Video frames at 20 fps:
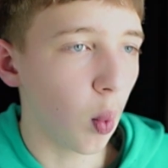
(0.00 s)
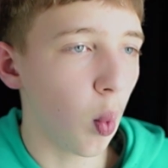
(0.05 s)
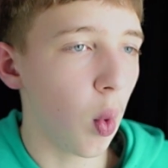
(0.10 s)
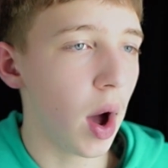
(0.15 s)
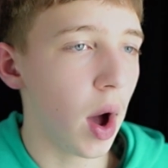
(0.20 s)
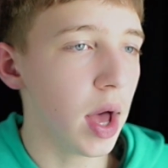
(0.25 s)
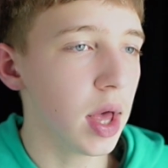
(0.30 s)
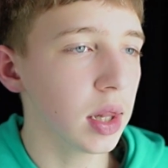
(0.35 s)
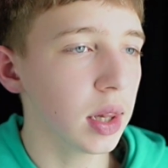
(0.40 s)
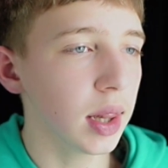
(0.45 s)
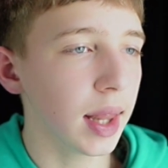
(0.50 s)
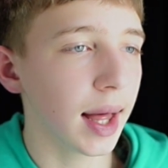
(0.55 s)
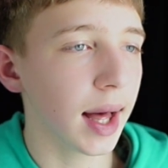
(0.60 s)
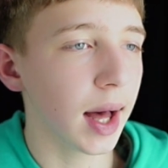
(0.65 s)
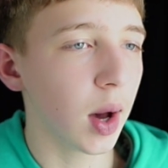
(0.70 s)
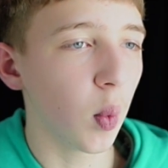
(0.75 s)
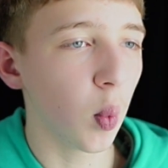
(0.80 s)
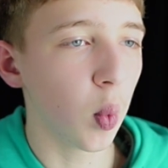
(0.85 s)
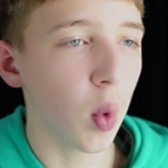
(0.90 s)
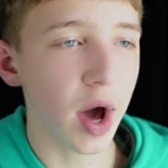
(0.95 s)
while
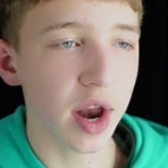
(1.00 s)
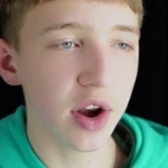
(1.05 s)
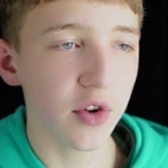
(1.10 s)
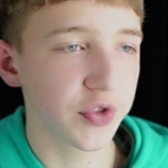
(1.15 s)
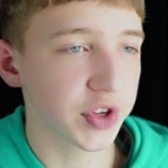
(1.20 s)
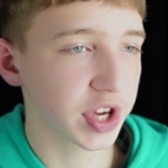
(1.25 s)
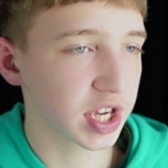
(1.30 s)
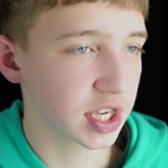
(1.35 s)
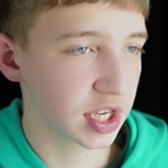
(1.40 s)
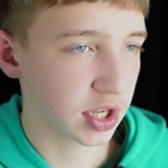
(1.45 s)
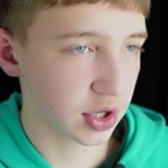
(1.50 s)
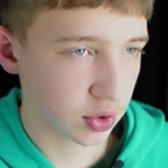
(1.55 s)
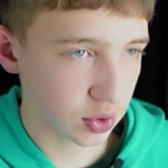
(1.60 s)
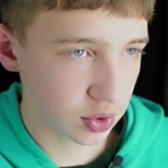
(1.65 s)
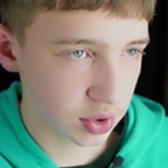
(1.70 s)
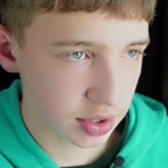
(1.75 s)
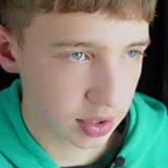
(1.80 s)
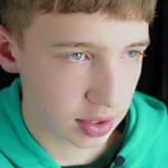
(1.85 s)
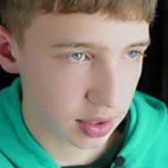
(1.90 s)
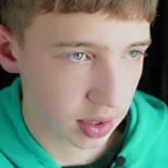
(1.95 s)
one of the
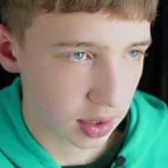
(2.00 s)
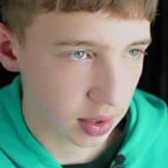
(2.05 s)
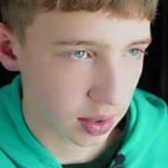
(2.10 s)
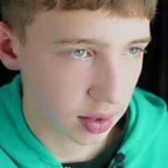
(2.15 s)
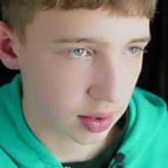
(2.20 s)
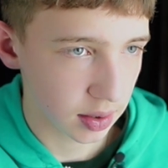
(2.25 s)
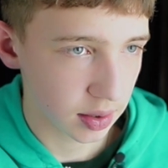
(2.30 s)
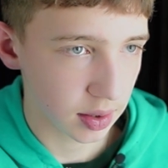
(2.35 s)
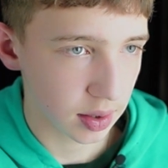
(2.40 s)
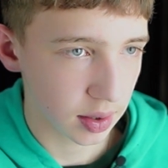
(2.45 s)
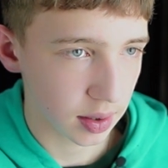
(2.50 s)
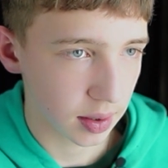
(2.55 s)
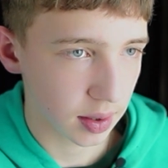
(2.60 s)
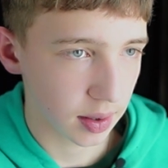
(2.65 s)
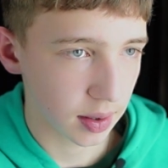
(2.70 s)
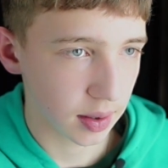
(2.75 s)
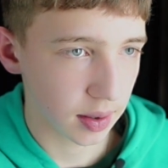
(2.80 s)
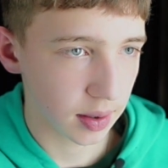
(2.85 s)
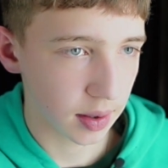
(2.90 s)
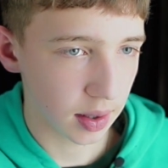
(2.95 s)
queues,
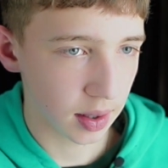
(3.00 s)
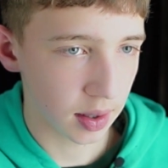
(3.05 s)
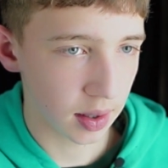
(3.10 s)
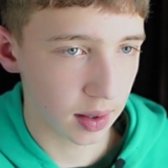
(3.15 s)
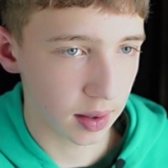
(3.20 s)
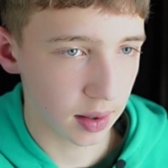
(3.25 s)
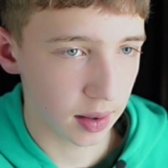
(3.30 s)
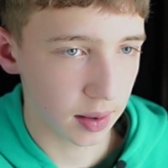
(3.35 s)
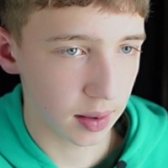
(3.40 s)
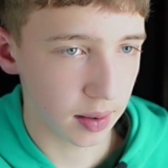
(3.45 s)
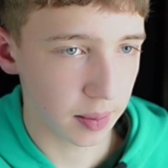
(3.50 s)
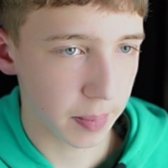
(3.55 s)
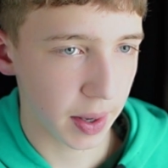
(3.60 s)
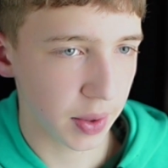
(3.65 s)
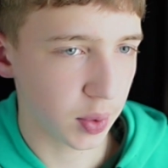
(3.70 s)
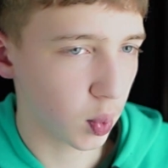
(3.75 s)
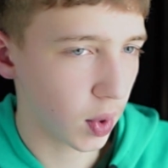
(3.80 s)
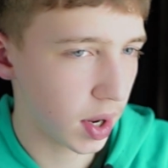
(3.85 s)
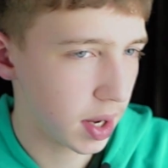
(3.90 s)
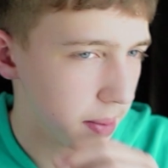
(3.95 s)

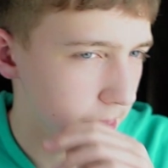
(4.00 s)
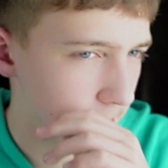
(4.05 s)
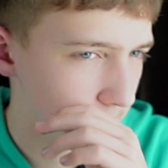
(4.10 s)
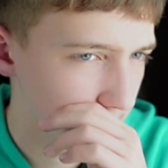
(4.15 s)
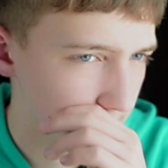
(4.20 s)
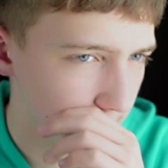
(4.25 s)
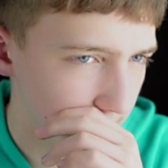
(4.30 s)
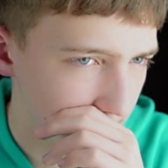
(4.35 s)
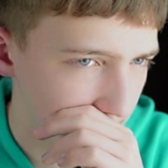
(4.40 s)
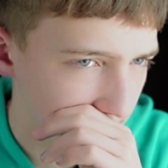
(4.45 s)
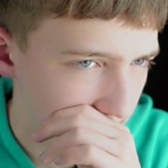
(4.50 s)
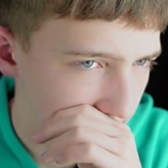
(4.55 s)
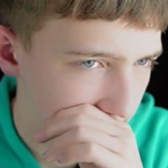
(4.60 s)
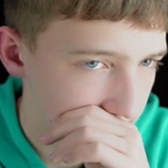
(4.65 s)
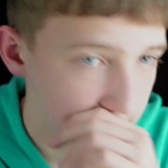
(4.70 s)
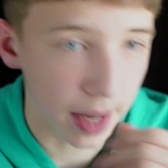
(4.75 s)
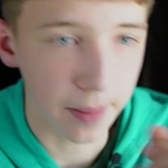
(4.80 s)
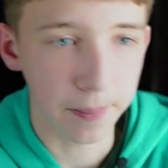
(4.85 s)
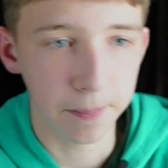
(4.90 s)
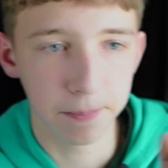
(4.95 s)
by the way,
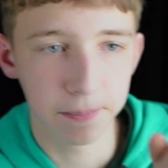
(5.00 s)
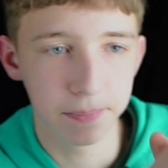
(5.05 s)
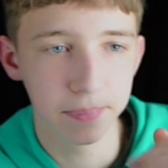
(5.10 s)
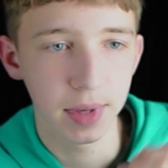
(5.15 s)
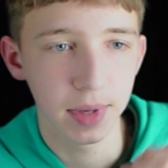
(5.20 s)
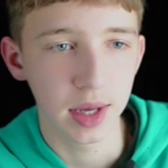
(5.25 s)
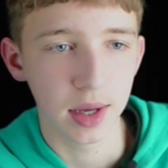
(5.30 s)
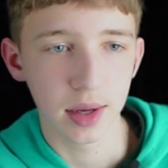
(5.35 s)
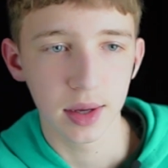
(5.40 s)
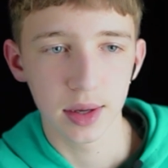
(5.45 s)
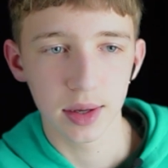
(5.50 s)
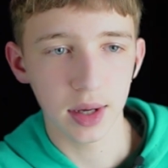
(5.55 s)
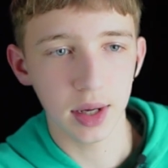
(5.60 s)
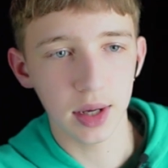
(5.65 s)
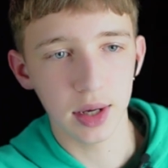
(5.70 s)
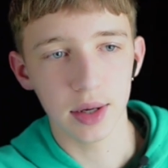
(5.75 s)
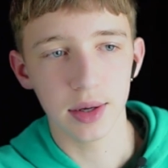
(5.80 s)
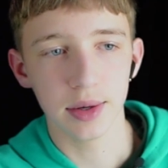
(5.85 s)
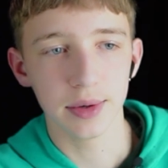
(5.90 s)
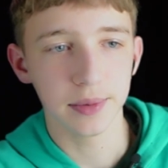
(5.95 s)
yeah,
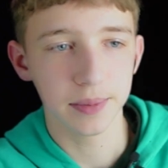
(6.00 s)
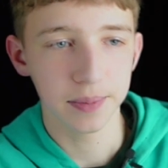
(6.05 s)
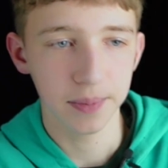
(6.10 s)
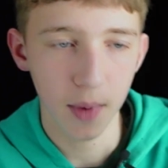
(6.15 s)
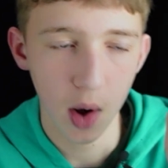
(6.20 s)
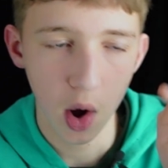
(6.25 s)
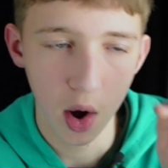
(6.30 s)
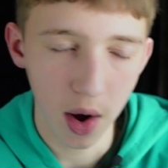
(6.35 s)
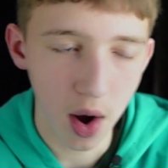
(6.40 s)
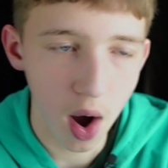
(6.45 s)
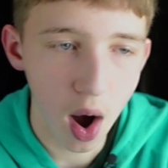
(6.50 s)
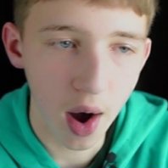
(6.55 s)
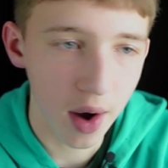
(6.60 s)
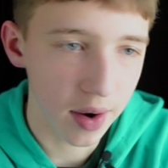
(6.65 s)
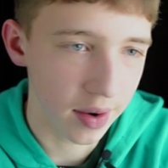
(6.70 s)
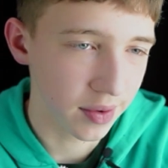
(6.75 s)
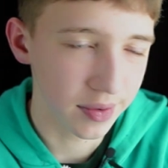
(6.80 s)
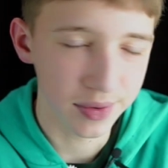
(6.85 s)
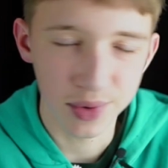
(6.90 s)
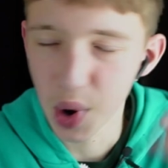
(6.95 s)
our
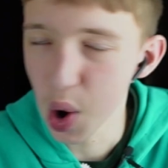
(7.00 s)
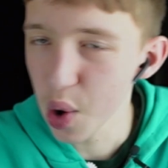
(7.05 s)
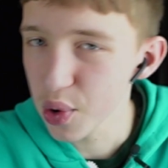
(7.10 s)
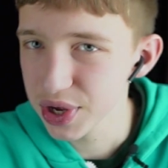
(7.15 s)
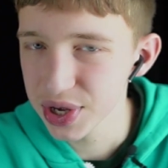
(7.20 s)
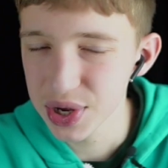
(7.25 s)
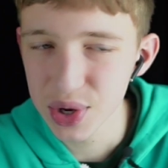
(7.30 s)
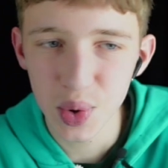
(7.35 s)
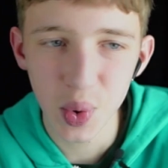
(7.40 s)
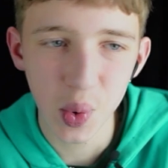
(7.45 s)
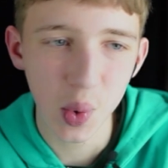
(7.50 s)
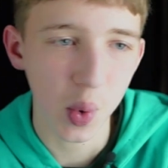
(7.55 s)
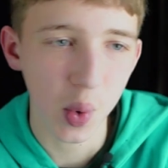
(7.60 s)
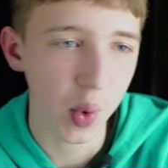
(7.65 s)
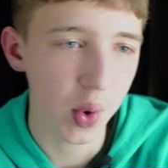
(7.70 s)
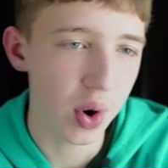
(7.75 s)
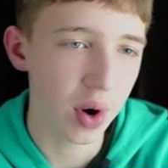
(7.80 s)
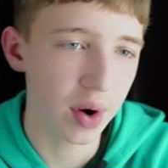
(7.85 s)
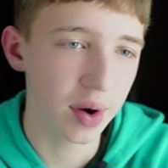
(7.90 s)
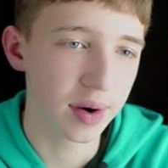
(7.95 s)
row queue
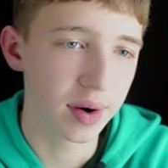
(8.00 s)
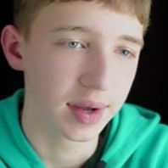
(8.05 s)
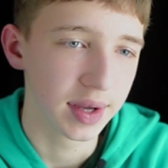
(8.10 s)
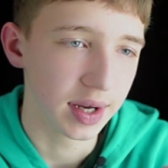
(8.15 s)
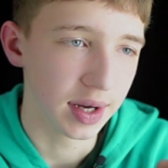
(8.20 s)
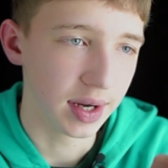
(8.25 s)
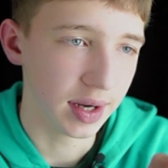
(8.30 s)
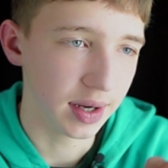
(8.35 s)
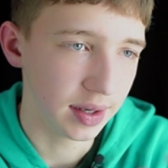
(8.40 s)
or